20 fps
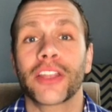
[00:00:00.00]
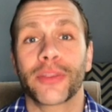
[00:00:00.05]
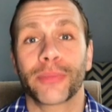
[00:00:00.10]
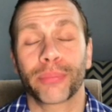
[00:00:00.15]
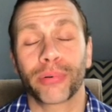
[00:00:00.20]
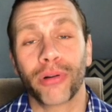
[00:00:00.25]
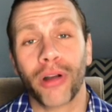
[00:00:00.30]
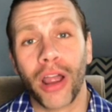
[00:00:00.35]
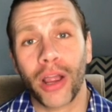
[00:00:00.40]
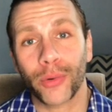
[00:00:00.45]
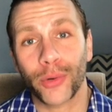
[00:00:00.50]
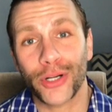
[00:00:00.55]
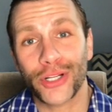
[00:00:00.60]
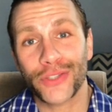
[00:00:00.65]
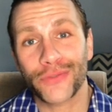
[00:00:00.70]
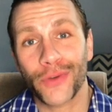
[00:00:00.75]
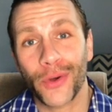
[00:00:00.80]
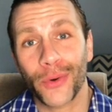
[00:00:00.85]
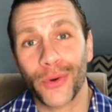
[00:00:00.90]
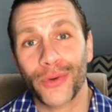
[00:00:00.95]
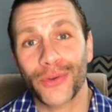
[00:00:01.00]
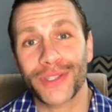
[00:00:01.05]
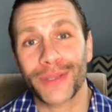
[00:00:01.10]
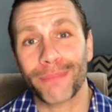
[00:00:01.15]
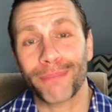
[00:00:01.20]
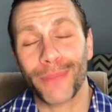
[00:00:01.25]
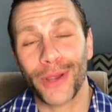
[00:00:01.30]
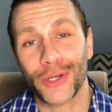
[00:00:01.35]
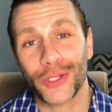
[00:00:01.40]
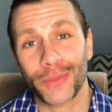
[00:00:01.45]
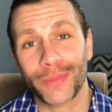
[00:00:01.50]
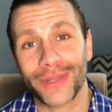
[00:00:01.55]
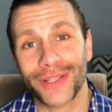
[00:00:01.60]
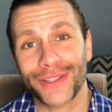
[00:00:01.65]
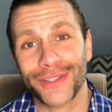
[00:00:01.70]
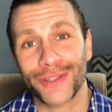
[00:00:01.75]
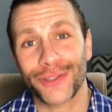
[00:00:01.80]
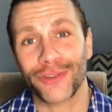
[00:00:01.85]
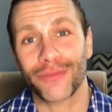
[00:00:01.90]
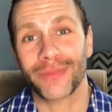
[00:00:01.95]
at the progress photos and
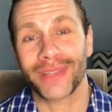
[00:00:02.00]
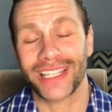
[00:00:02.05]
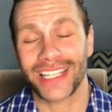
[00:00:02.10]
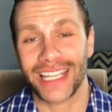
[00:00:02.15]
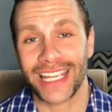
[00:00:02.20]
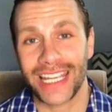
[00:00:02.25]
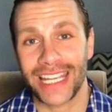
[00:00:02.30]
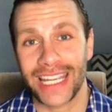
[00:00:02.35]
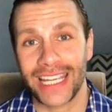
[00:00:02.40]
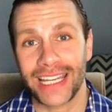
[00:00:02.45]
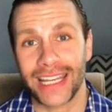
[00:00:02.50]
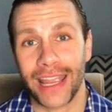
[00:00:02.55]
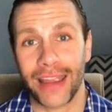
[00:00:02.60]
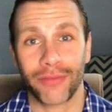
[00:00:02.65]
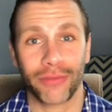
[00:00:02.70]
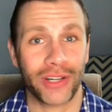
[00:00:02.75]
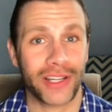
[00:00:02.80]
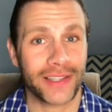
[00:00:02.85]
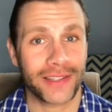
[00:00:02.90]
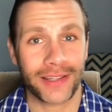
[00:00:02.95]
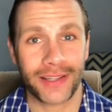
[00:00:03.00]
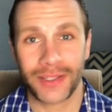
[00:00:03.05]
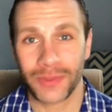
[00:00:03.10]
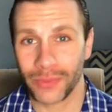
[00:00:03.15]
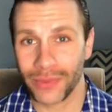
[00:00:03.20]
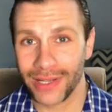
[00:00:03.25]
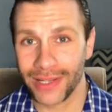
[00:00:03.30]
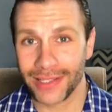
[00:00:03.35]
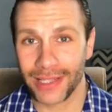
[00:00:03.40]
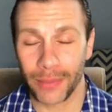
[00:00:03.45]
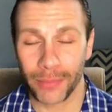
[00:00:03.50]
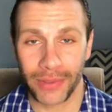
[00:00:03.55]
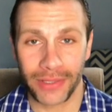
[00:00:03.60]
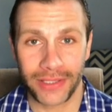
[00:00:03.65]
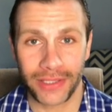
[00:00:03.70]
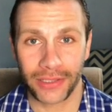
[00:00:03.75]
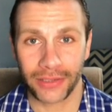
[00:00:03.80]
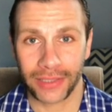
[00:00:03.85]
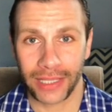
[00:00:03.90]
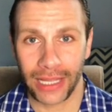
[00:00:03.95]
measurements you've been taking every 6 weeks up
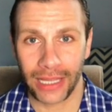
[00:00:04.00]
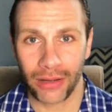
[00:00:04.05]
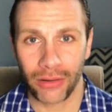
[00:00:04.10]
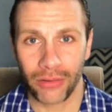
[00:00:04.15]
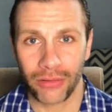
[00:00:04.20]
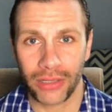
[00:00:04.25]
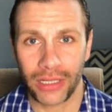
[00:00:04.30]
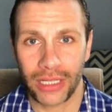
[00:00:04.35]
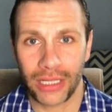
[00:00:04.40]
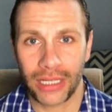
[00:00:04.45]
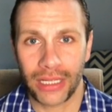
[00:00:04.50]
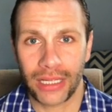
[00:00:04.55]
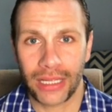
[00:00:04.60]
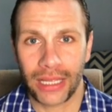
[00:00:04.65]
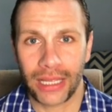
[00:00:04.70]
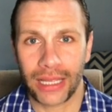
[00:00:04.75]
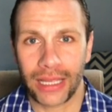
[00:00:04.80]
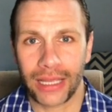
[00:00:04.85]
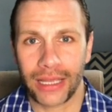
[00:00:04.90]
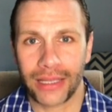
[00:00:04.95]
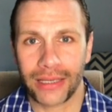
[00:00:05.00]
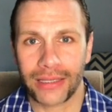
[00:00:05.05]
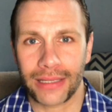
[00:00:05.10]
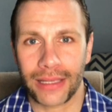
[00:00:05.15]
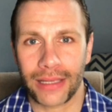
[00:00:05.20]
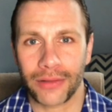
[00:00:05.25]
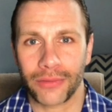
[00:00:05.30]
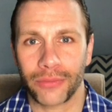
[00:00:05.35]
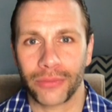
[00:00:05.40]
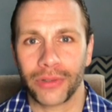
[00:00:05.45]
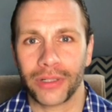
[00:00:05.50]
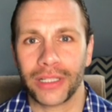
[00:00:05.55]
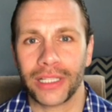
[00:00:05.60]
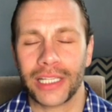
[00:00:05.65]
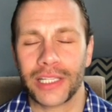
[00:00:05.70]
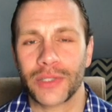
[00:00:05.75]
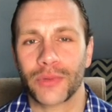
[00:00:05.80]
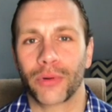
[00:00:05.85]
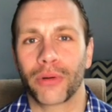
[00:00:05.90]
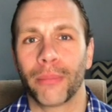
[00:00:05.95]
until now. And it really
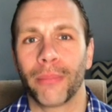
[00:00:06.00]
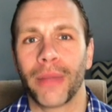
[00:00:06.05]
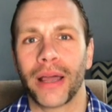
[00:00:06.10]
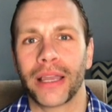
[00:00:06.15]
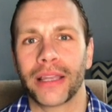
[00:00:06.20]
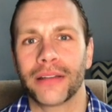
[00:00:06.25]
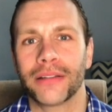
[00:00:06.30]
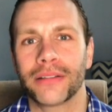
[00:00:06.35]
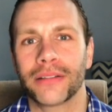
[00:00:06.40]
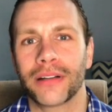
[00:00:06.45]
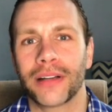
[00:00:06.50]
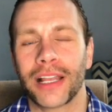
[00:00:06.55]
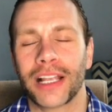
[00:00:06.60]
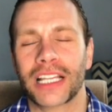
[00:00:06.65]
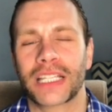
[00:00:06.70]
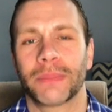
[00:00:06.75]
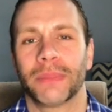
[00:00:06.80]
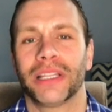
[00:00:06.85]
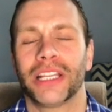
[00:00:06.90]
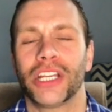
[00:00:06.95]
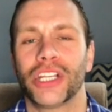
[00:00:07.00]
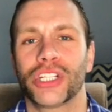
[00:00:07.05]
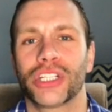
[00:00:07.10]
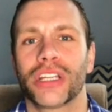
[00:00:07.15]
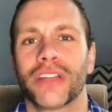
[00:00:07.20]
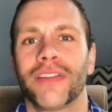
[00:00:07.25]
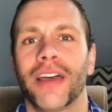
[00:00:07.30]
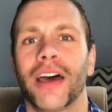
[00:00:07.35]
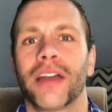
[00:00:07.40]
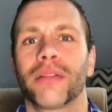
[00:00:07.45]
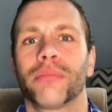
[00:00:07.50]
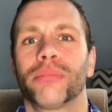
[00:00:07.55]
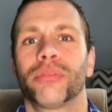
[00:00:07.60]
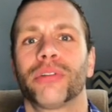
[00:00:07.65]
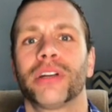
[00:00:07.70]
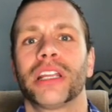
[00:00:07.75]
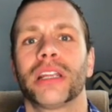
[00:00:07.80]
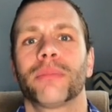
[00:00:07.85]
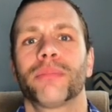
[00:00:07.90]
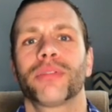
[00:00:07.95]
is a reminder and explanation of how to
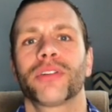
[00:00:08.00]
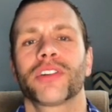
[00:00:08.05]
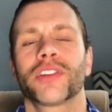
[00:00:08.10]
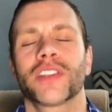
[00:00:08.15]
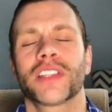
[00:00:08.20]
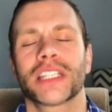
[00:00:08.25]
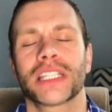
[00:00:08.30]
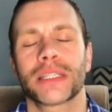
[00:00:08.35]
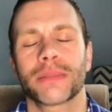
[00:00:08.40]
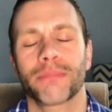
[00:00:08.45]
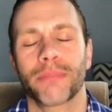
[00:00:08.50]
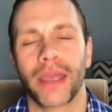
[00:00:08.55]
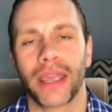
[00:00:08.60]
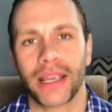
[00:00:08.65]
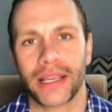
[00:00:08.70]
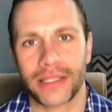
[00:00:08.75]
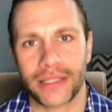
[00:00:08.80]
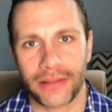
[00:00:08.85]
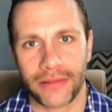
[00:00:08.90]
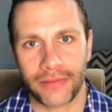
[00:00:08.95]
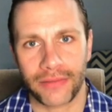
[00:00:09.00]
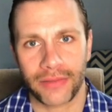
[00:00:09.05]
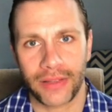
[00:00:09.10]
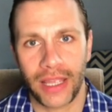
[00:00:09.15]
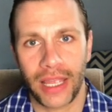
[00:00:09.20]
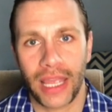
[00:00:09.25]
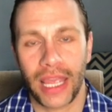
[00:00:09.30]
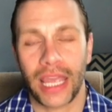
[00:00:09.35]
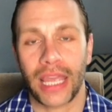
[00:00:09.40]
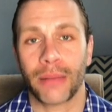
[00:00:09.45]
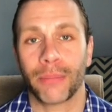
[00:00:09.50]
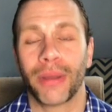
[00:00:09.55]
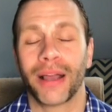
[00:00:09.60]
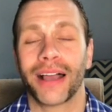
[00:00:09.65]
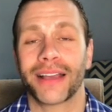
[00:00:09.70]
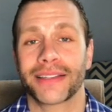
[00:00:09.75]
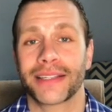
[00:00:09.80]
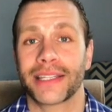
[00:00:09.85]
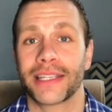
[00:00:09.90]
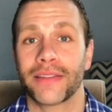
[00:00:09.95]
bring perspective and
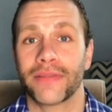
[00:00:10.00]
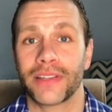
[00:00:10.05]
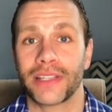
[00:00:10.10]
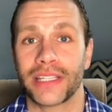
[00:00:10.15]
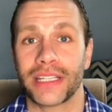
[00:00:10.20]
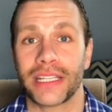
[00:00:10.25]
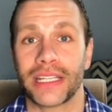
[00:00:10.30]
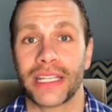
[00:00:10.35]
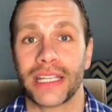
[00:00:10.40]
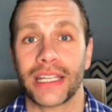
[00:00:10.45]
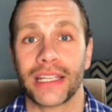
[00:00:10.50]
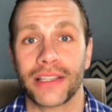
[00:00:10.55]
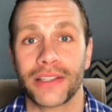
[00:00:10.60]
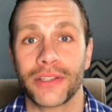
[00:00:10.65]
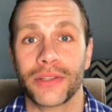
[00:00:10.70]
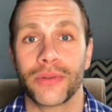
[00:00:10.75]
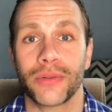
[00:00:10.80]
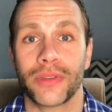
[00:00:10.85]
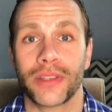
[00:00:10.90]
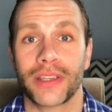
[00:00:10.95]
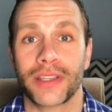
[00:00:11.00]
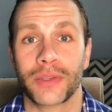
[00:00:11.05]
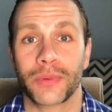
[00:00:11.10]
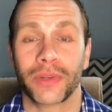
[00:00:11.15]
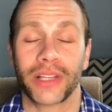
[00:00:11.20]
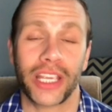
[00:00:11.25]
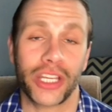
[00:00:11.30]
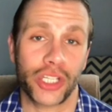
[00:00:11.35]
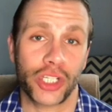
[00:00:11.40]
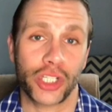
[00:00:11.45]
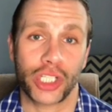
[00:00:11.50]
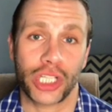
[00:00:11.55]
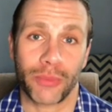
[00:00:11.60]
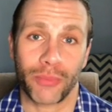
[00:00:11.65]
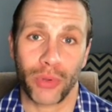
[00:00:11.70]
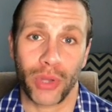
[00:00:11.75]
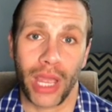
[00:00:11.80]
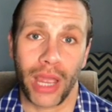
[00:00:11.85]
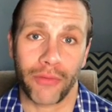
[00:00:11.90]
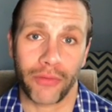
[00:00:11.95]
positivity into this relationship
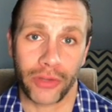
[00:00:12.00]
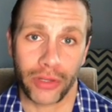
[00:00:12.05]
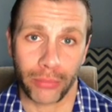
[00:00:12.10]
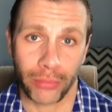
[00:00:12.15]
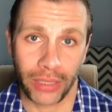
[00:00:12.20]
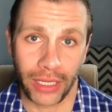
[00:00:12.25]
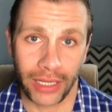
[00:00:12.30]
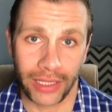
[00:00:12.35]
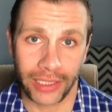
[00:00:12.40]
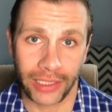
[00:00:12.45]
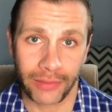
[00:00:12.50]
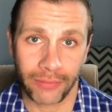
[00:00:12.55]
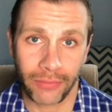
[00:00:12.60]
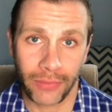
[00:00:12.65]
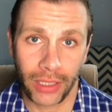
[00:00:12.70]
you have with your body.